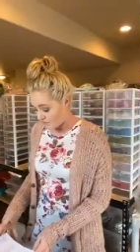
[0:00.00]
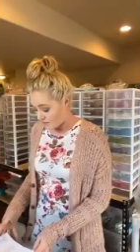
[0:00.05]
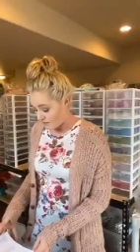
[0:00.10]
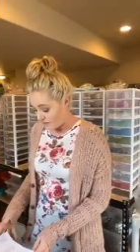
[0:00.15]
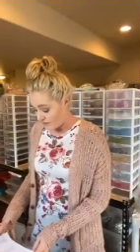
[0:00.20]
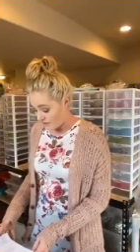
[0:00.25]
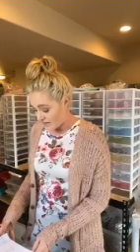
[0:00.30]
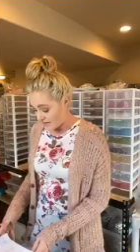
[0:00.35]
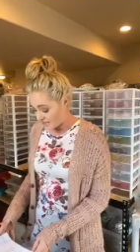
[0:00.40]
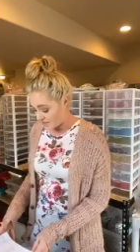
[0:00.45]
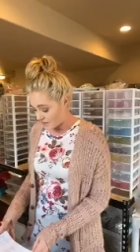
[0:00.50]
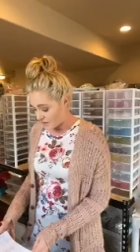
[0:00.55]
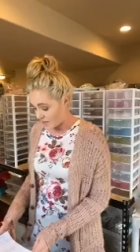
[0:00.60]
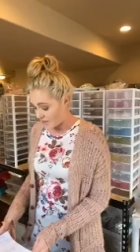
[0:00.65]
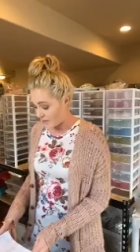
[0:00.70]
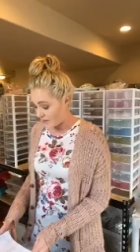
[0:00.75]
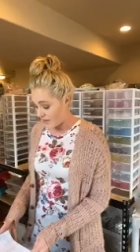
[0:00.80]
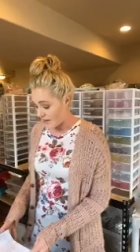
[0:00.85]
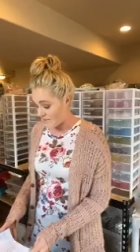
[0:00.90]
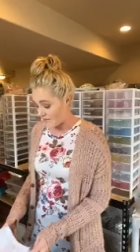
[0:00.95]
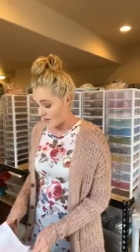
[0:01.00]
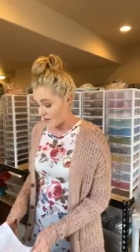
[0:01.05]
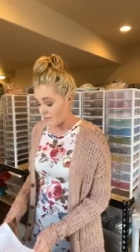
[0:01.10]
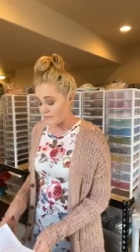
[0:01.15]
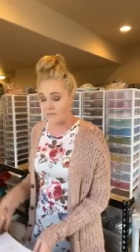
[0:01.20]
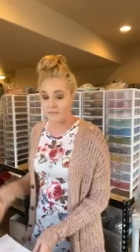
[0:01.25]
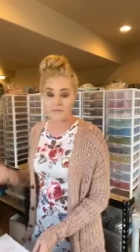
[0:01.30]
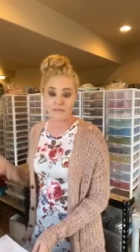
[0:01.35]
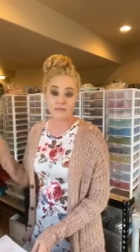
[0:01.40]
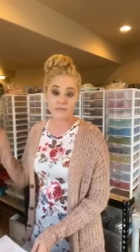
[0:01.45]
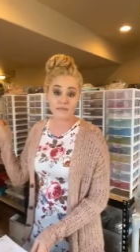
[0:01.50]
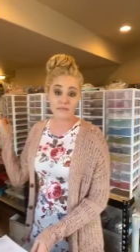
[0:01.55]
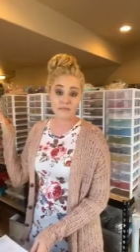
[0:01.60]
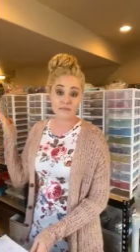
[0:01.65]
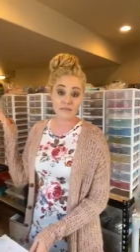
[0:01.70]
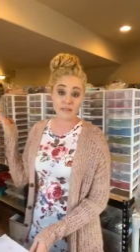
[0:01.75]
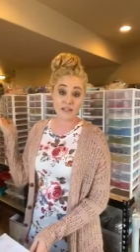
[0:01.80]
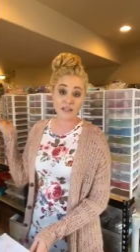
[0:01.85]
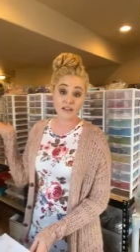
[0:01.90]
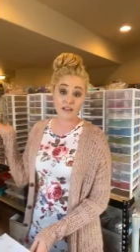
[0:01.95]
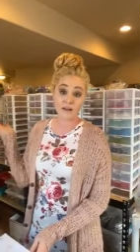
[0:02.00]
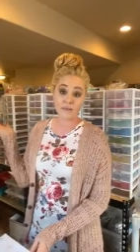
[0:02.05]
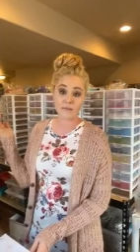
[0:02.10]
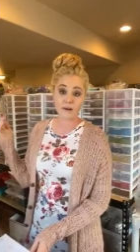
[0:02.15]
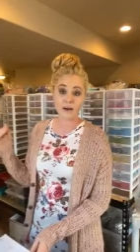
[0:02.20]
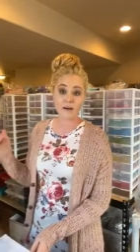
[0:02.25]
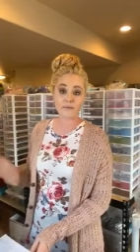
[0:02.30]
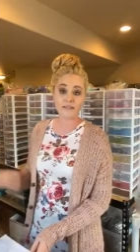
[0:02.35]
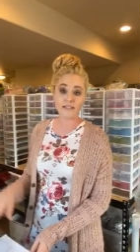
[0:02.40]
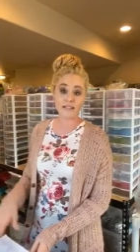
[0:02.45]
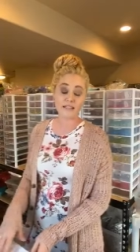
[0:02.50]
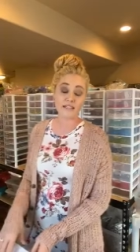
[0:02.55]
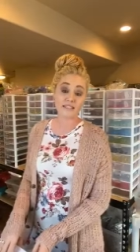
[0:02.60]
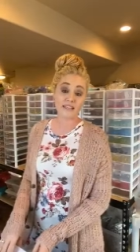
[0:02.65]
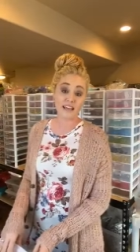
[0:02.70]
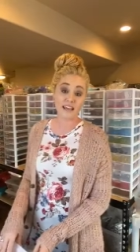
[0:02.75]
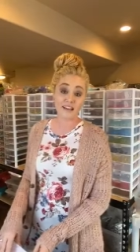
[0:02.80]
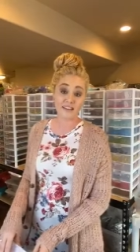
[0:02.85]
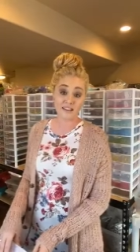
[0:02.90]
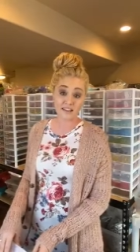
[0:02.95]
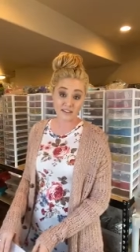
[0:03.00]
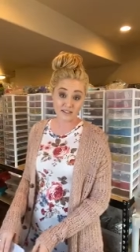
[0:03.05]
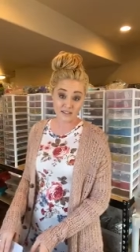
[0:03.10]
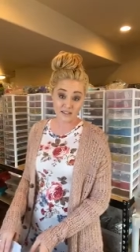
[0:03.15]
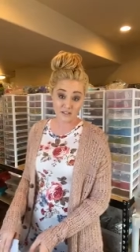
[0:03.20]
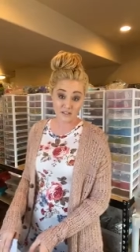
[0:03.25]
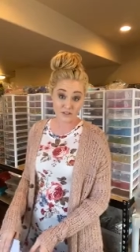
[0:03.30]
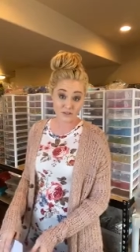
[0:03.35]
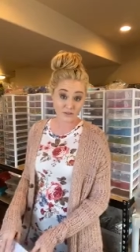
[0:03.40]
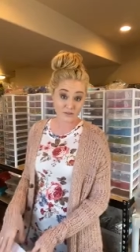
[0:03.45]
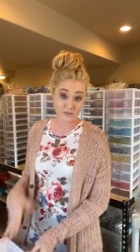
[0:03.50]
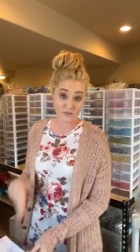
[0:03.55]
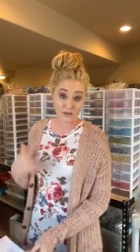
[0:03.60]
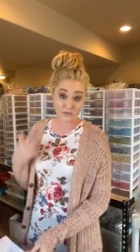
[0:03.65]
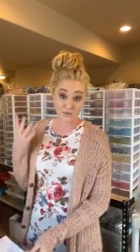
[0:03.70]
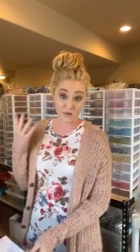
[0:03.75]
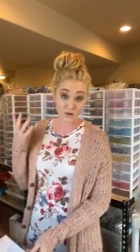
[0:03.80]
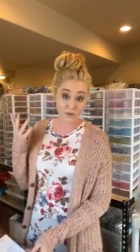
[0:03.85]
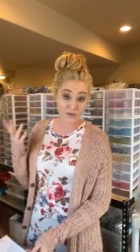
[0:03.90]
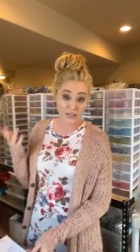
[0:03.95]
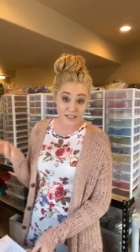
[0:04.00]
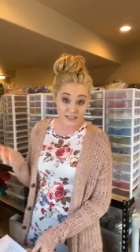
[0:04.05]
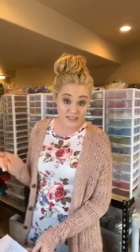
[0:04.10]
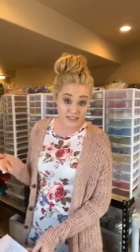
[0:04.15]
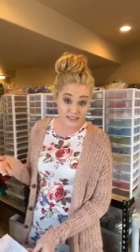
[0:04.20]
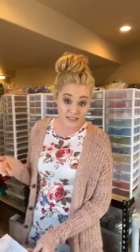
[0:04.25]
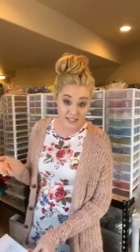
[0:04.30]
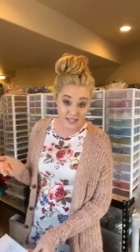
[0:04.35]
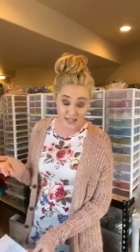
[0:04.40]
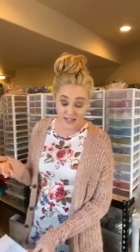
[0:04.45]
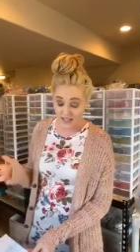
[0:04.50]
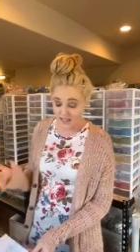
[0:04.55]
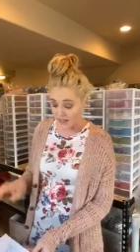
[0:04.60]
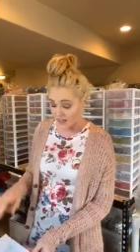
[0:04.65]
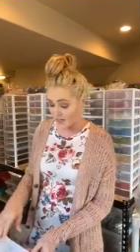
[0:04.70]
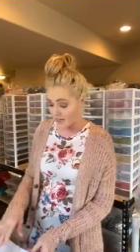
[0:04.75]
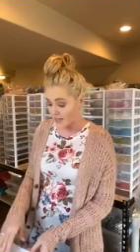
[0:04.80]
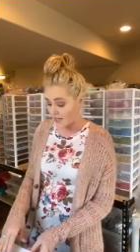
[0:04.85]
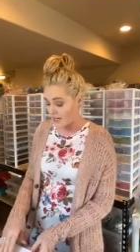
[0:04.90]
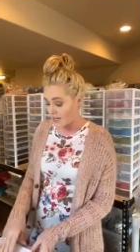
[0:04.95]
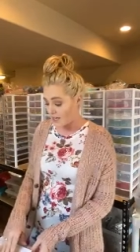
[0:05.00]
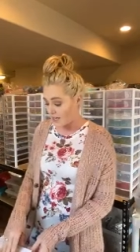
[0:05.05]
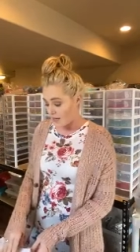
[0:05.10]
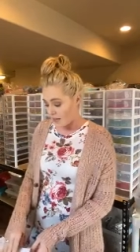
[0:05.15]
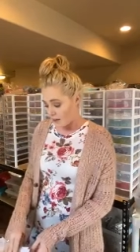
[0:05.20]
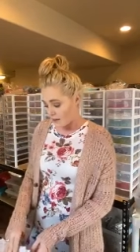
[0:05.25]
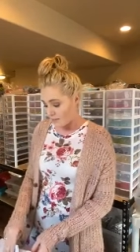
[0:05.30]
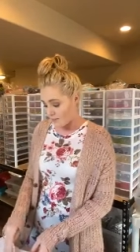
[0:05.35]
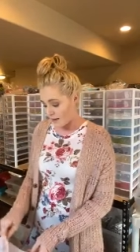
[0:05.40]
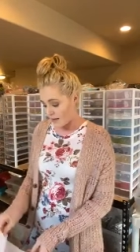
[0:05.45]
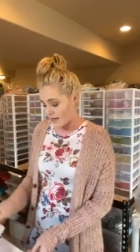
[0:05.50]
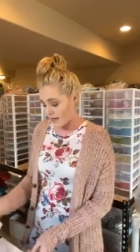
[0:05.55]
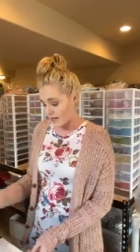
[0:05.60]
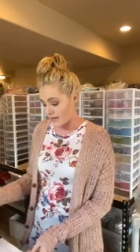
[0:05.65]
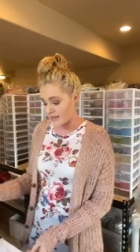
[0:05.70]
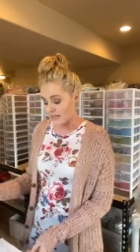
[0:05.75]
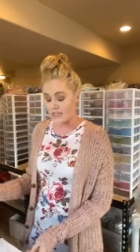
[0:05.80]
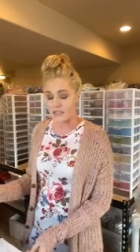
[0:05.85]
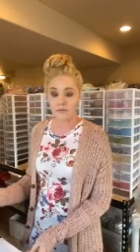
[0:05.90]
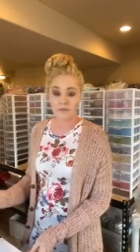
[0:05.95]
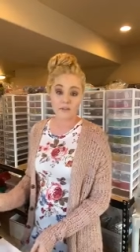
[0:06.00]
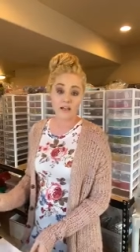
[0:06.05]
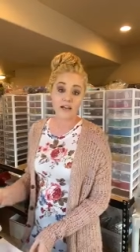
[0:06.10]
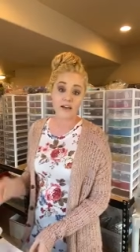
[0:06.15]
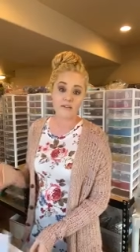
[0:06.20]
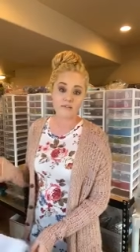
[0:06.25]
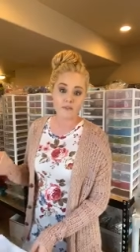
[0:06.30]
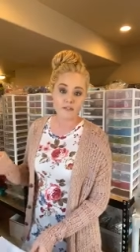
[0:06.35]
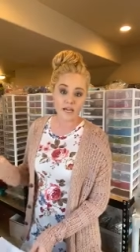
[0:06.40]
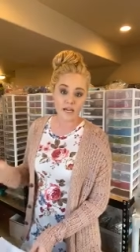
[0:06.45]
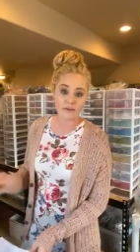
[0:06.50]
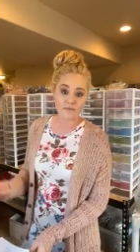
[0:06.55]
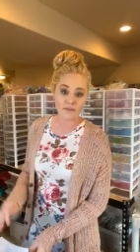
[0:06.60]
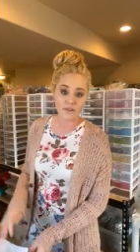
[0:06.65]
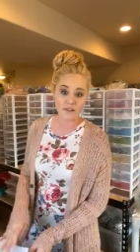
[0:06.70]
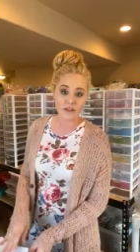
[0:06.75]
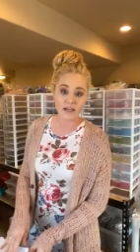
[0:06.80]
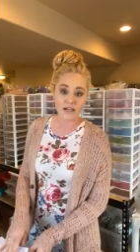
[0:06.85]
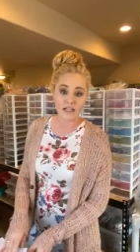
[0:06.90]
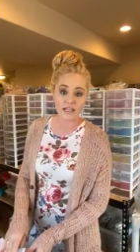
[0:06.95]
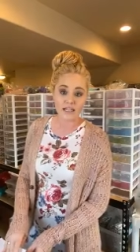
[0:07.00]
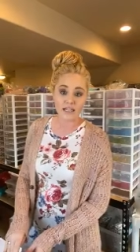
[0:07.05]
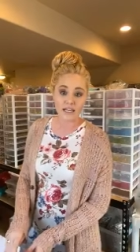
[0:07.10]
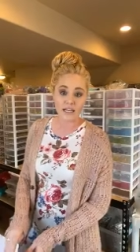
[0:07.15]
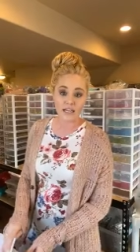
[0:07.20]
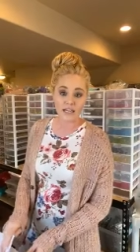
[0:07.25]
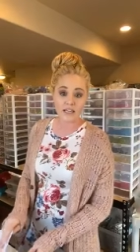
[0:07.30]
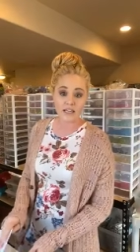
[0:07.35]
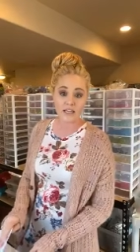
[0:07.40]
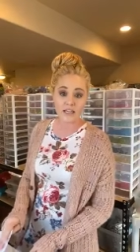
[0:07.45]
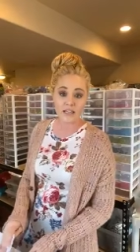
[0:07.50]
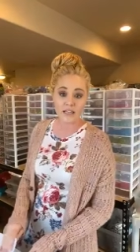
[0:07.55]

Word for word: you guys are going to love them. It probably is going to take two, three, four weeks to get here, but at least we'll have time for the holiday.